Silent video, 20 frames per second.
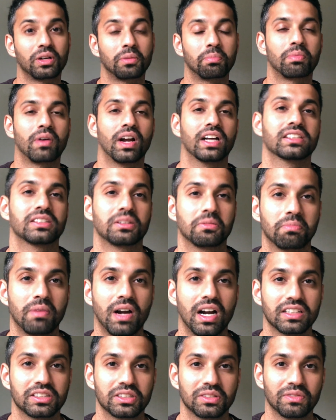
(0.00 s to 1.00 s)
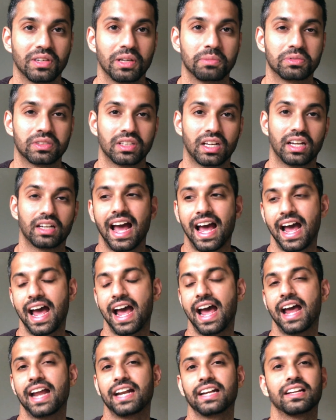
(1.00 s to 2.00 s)
a price comparison website.
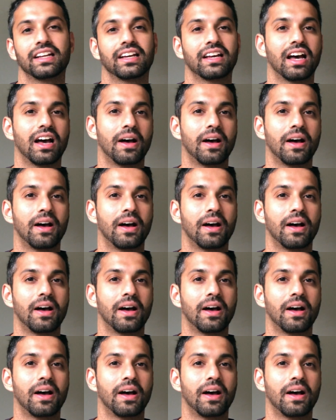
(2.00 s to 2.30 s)
And